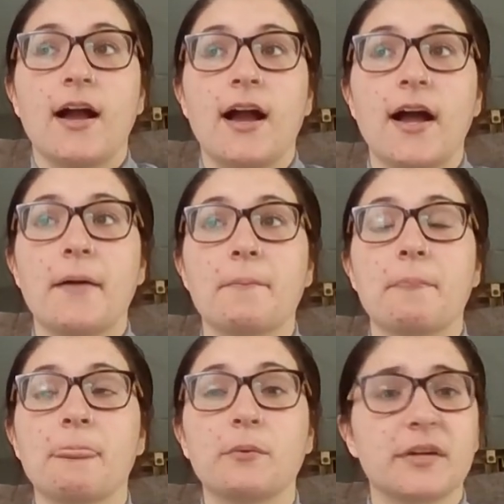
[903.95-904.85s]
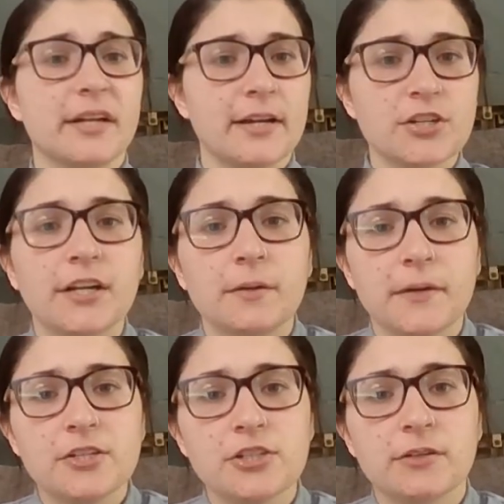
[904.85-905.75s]
We're going to educate our
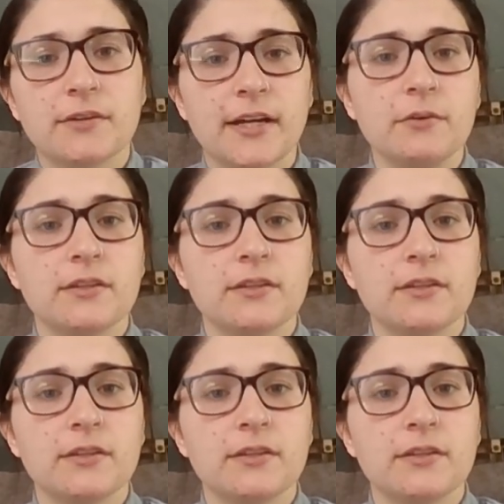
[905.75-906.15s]
patient, right?